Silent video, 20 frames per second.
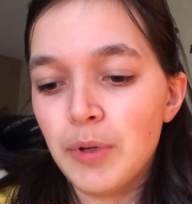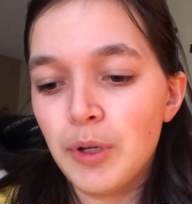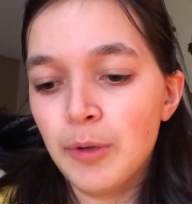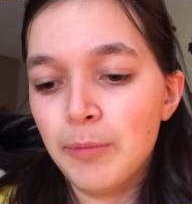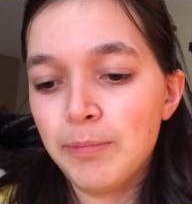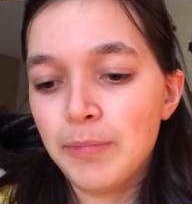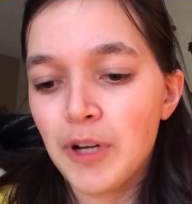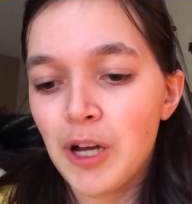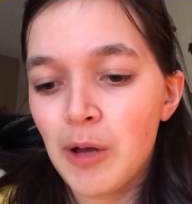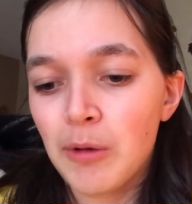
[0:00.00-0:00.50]

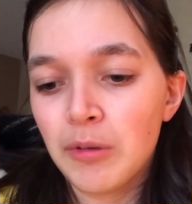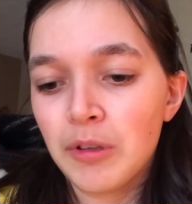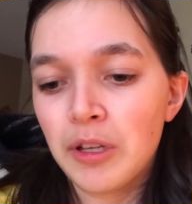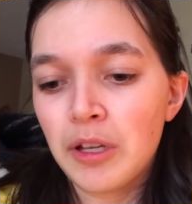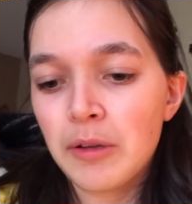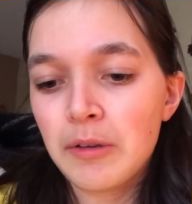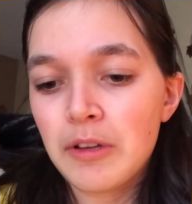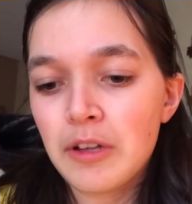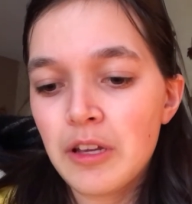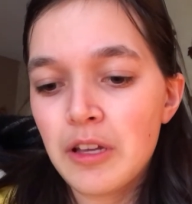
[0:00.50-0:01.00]

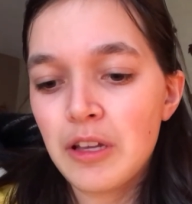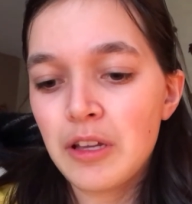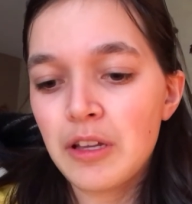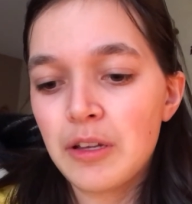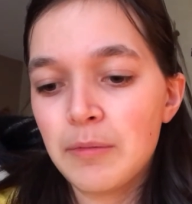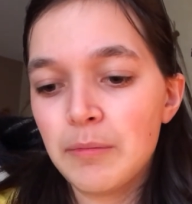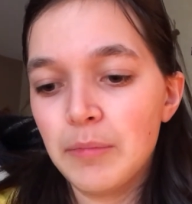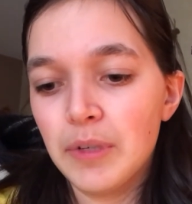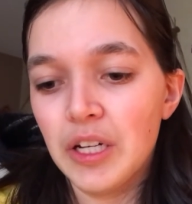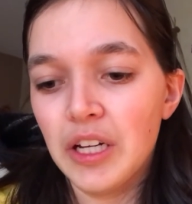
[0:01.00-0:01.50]
probably,
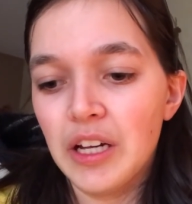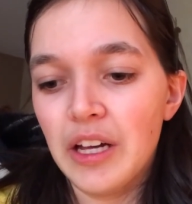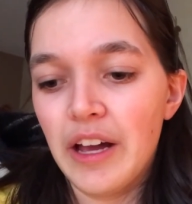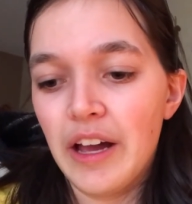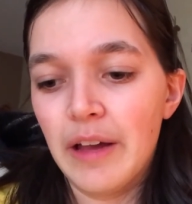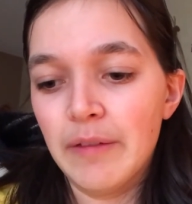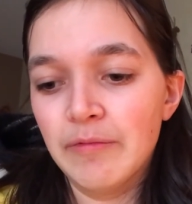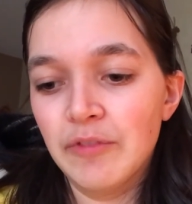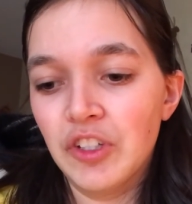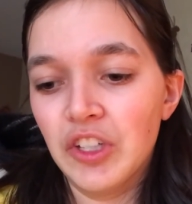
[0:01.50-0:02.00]
but
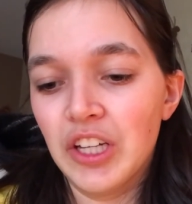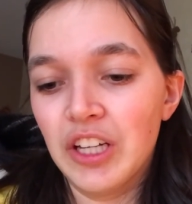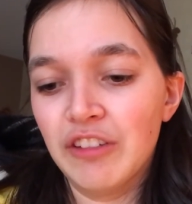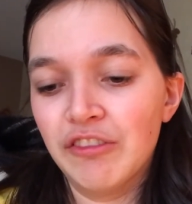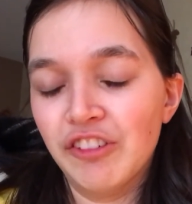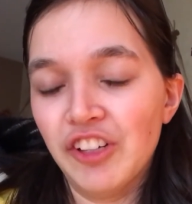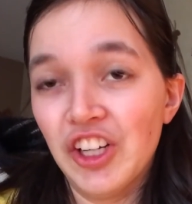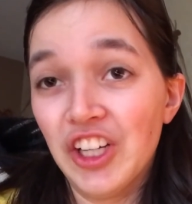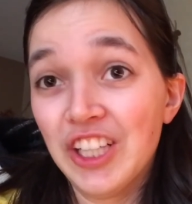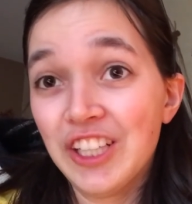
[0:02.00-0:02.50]
I'm very
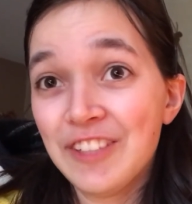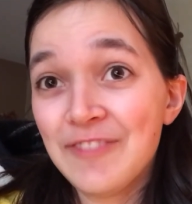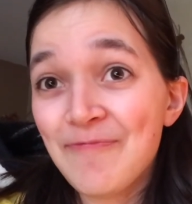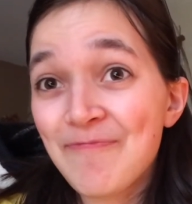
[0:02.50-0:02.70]
rare.